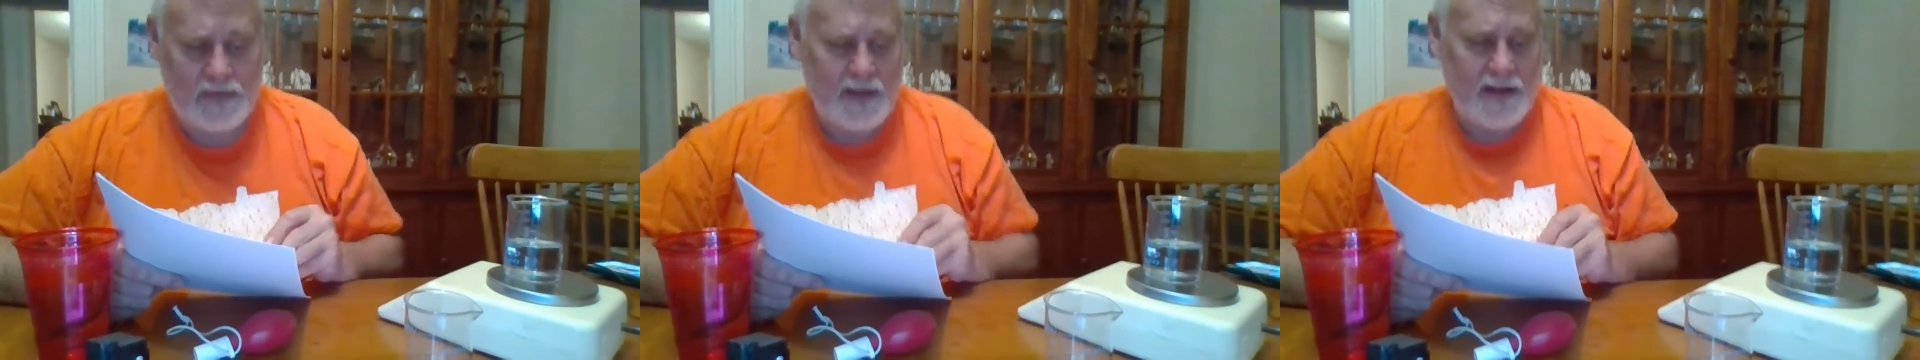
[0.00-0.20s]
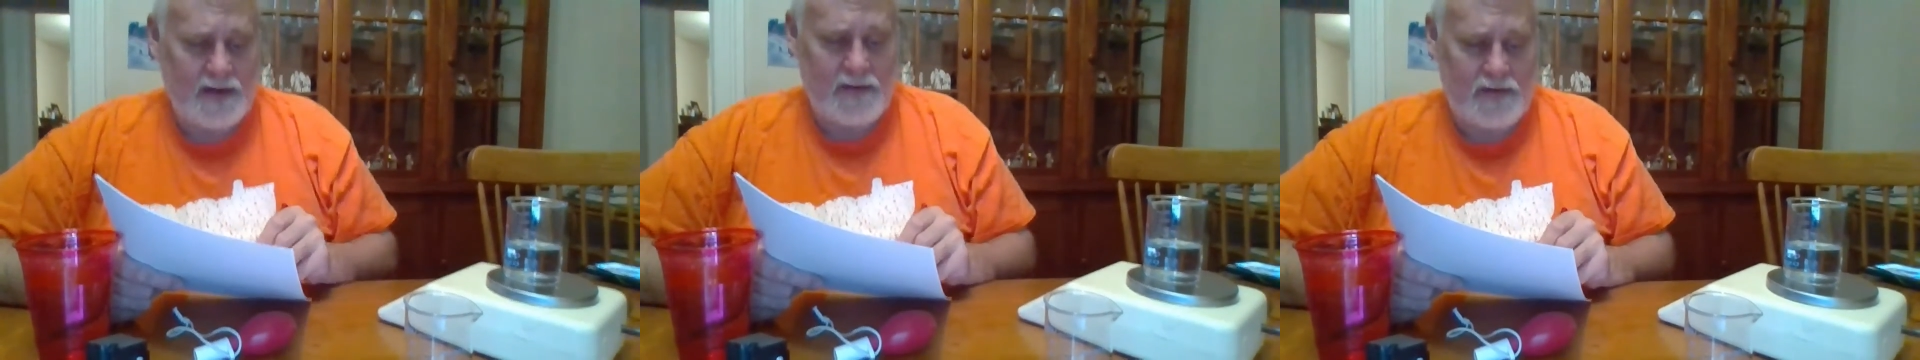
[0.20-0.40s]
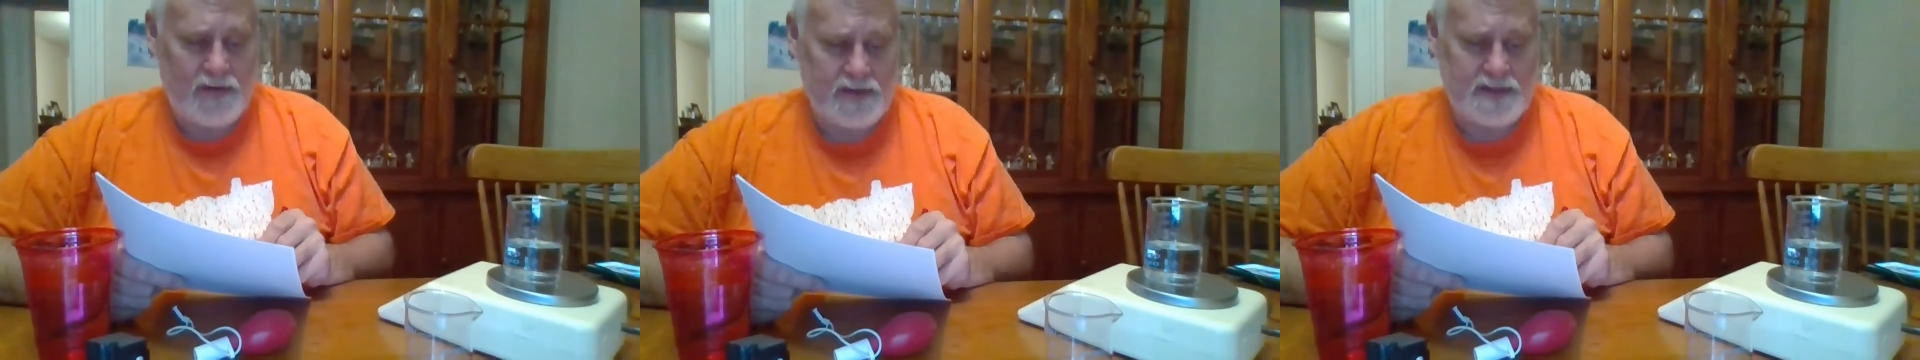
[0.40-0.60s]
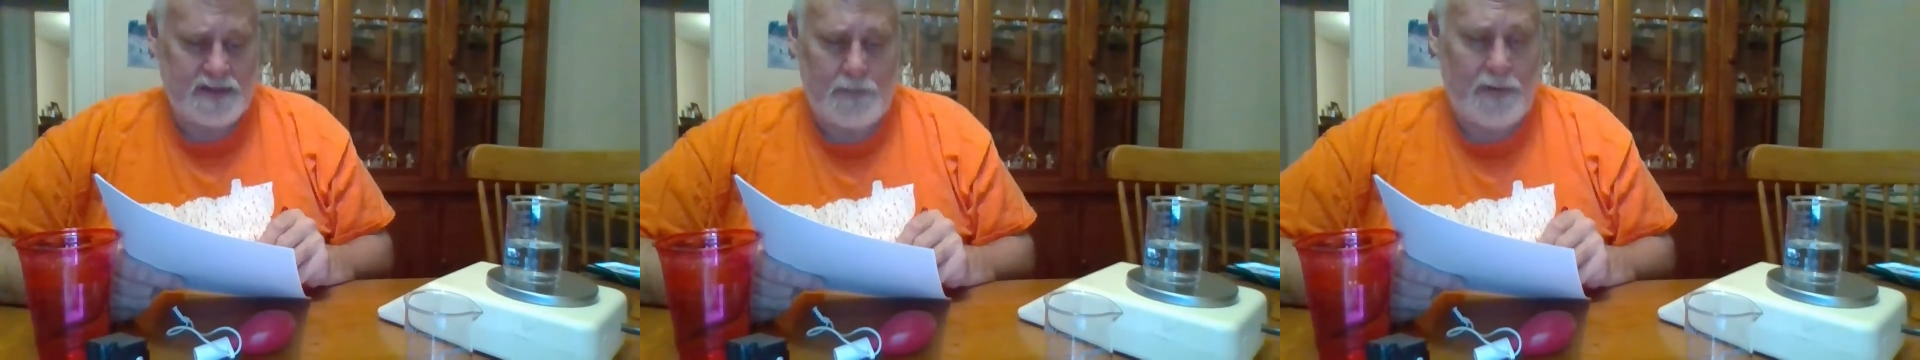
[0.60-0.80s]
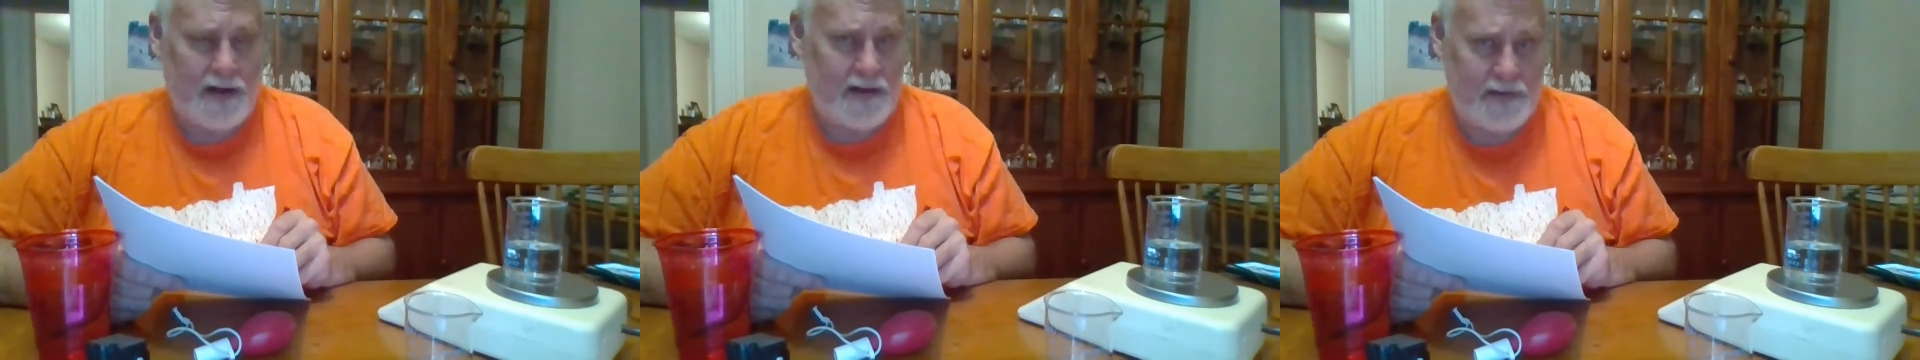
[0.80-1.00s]
and of course the
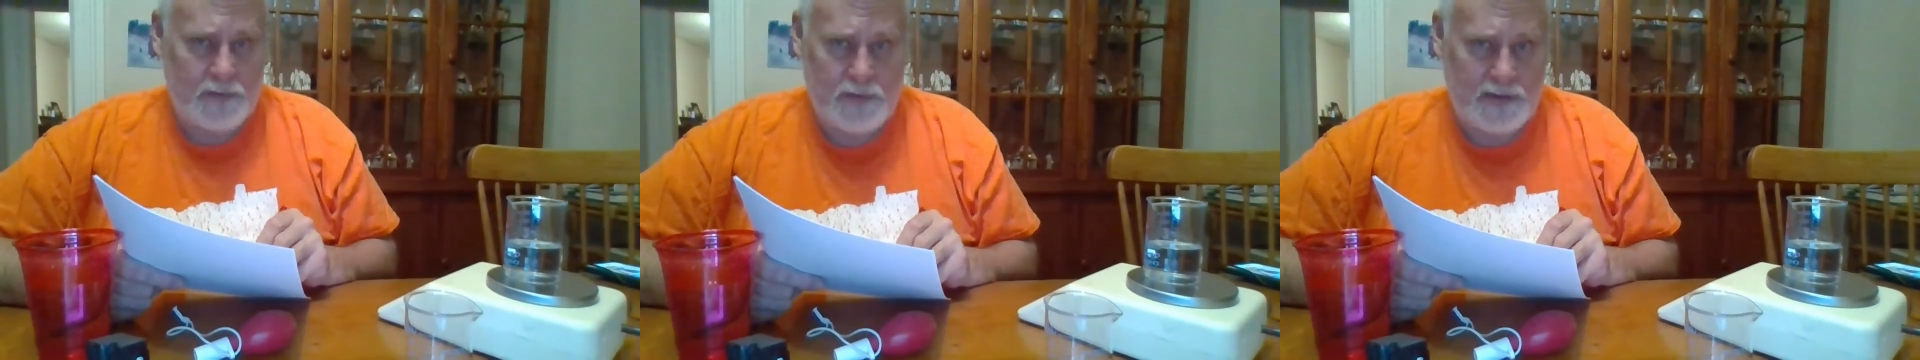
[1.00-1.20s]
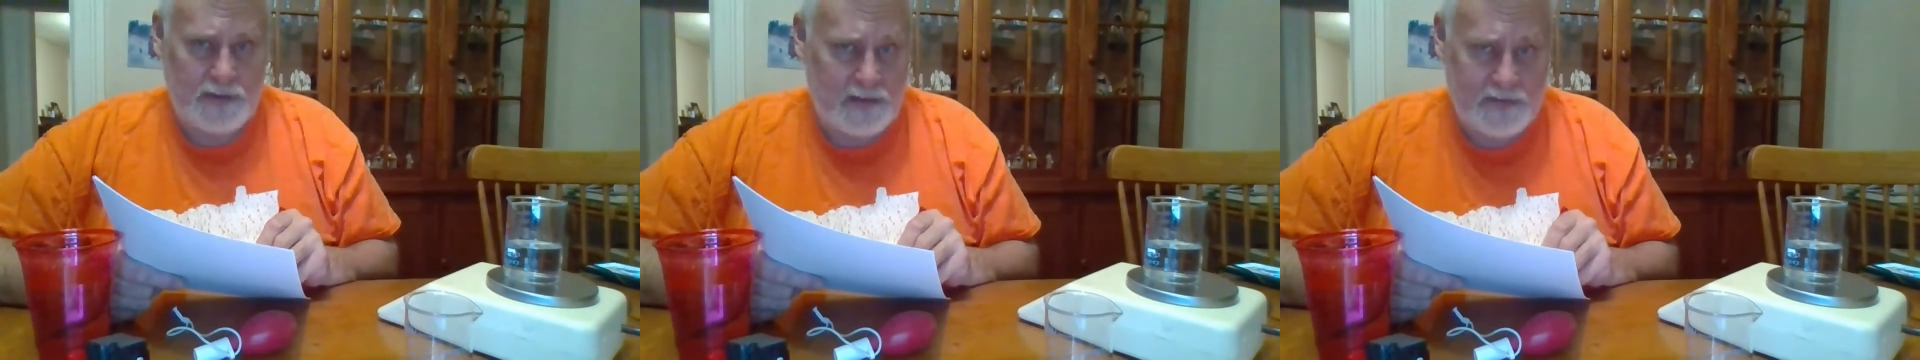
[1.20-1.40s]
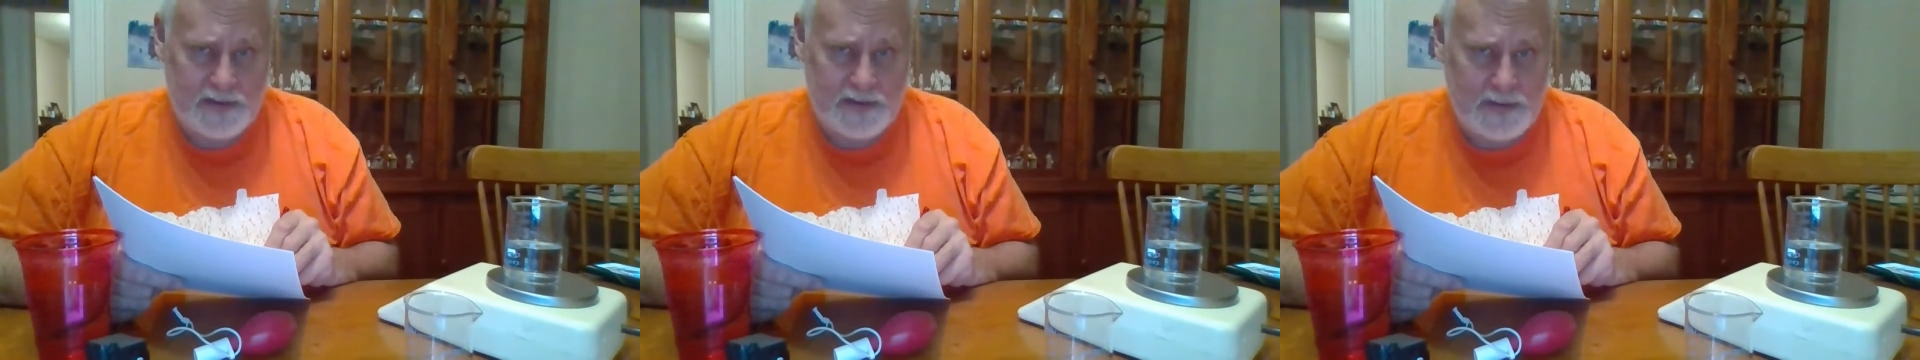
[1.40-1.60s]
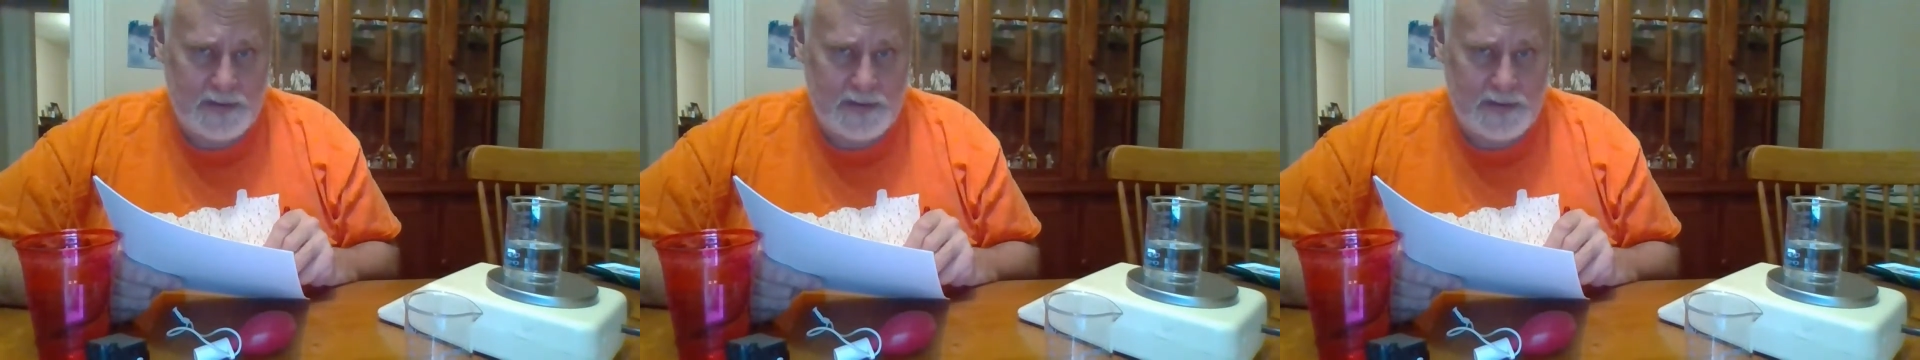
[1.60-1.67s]
bottom will always be